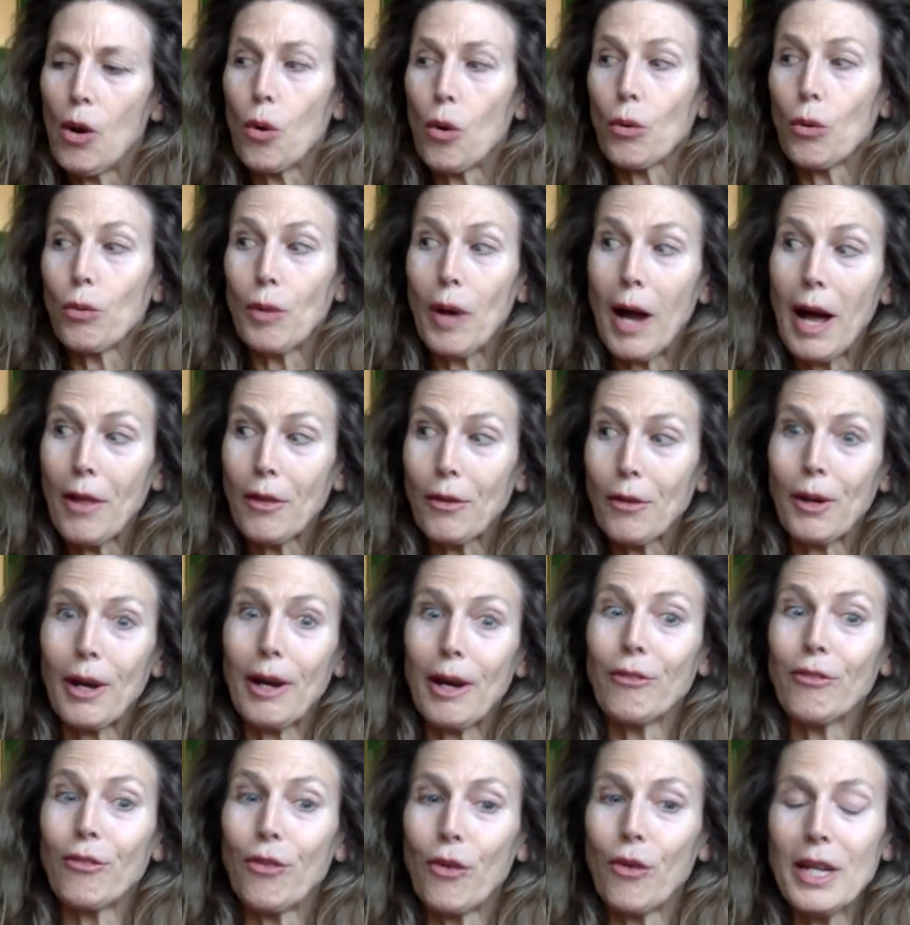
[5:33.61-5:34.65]
Or rather,
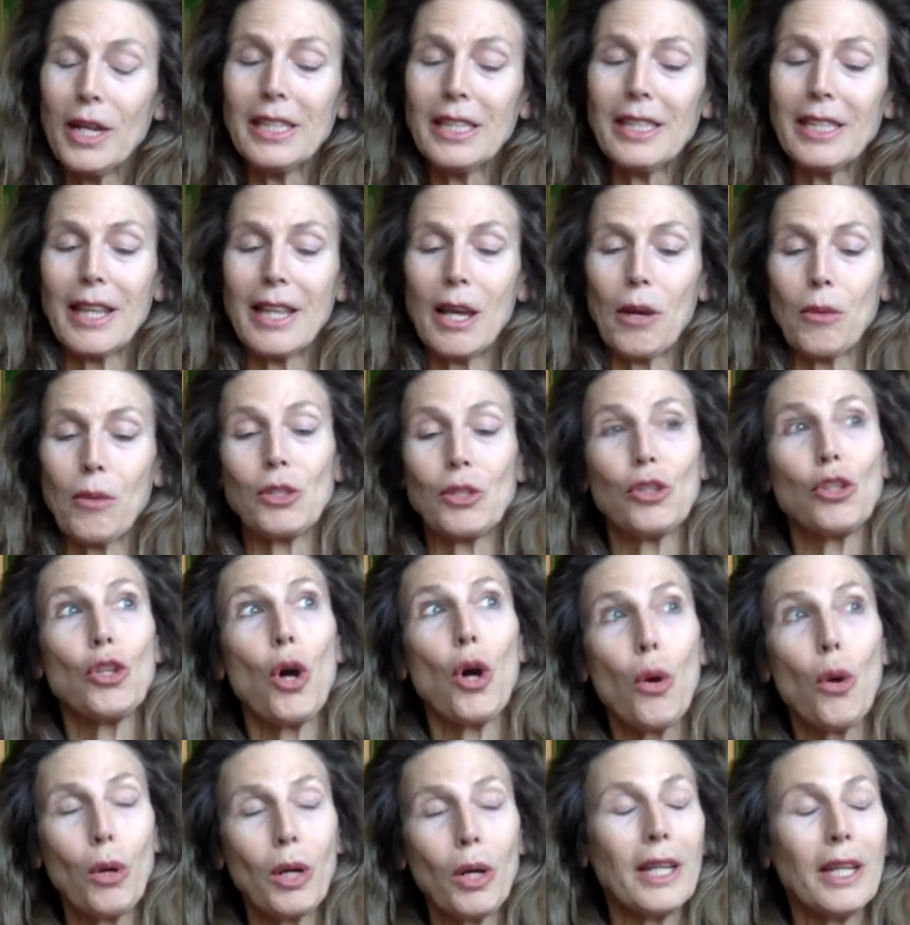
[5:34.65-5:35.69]
a voice that was
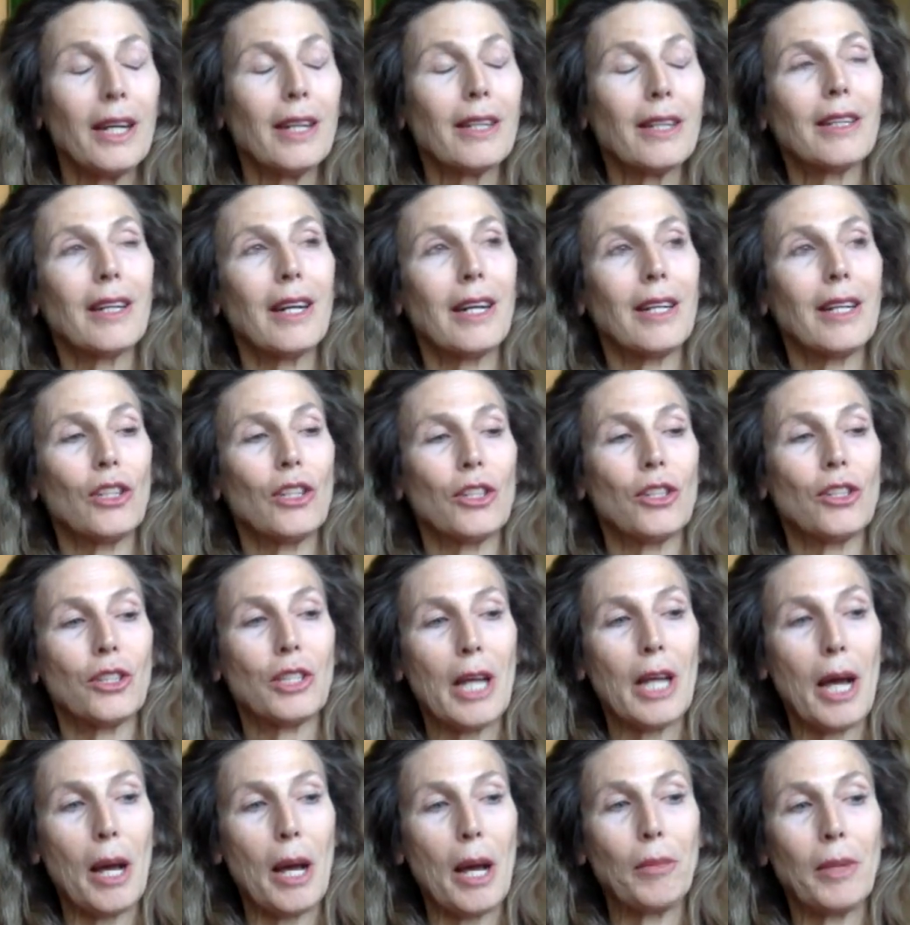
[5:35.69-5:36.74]
totally unconscious
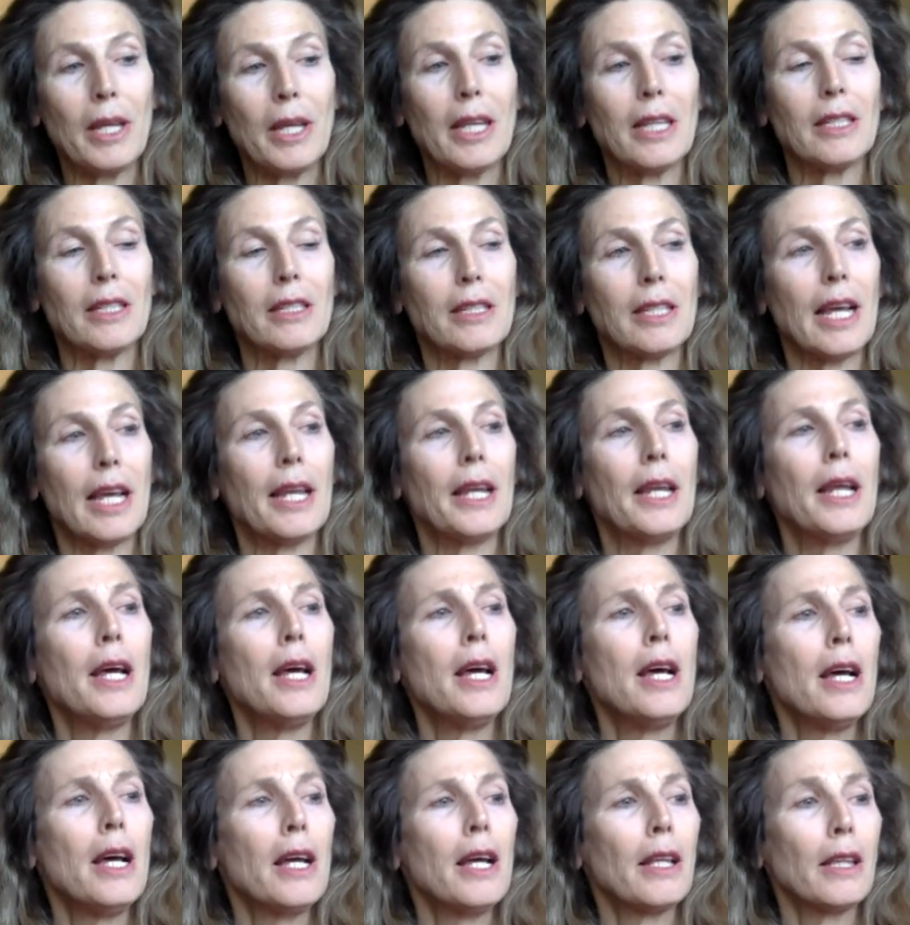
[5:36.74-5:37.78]
stopped me and said,
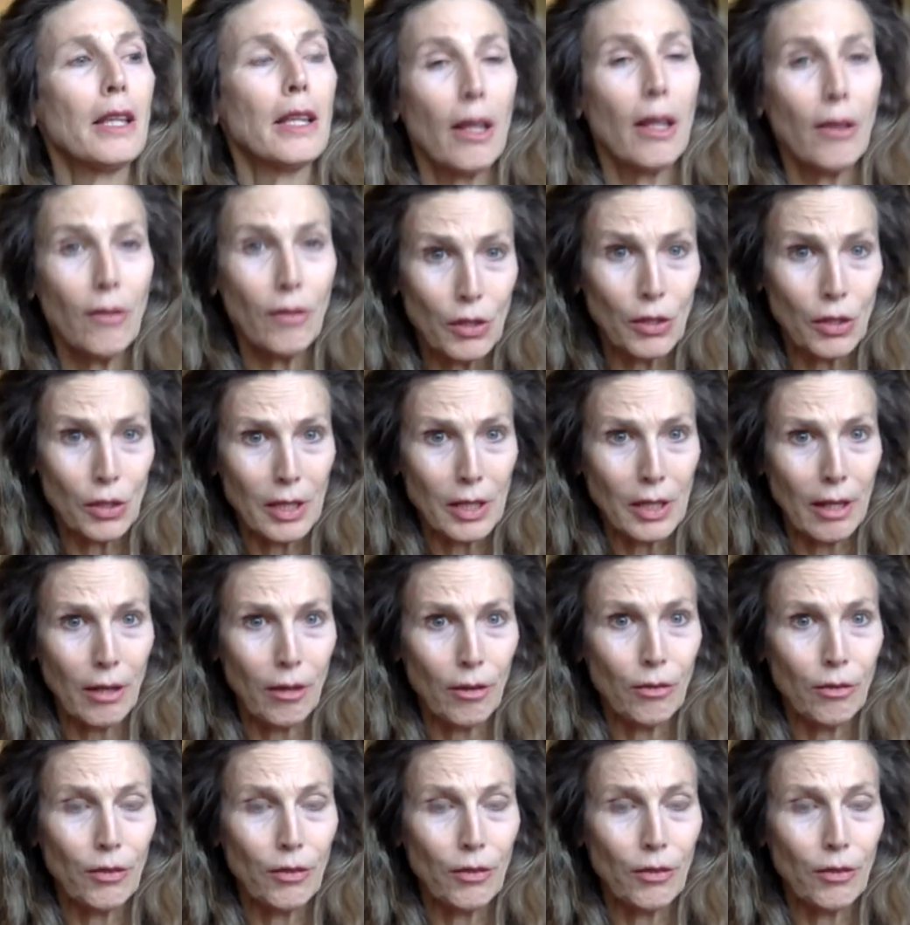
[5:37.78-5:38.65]
love yourself.